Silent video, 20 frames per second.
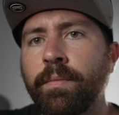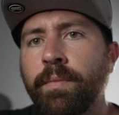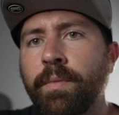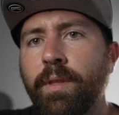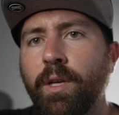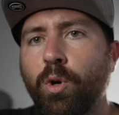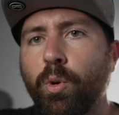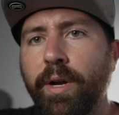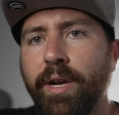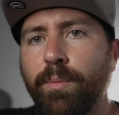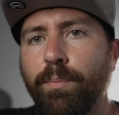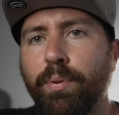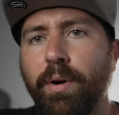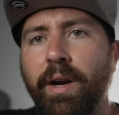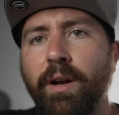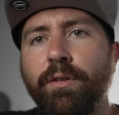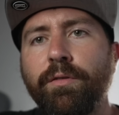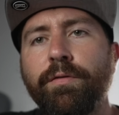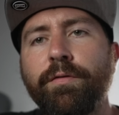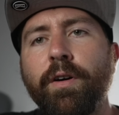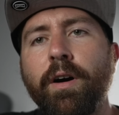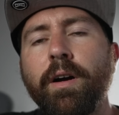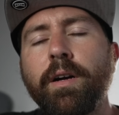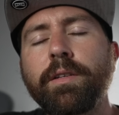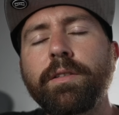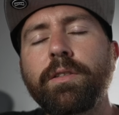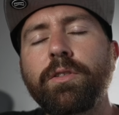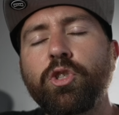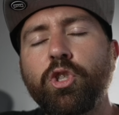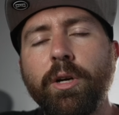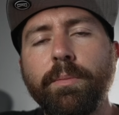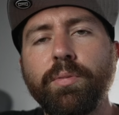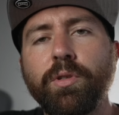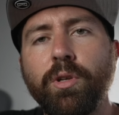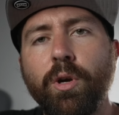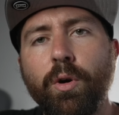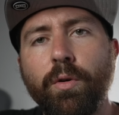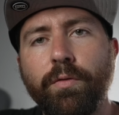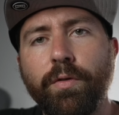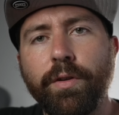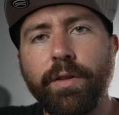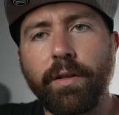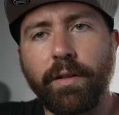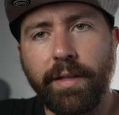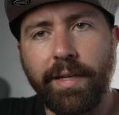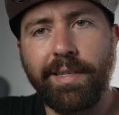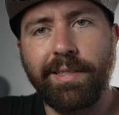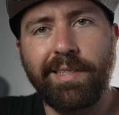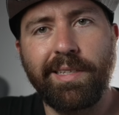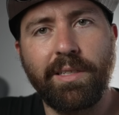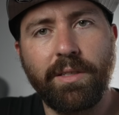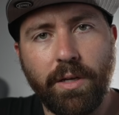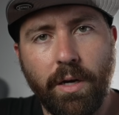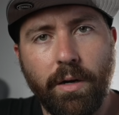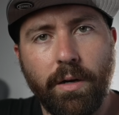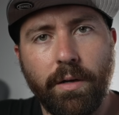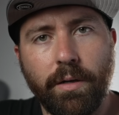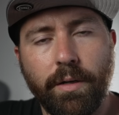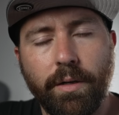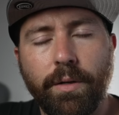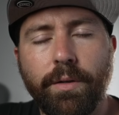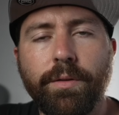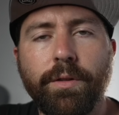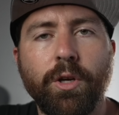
The quick brown fox jumps over the lazy dog.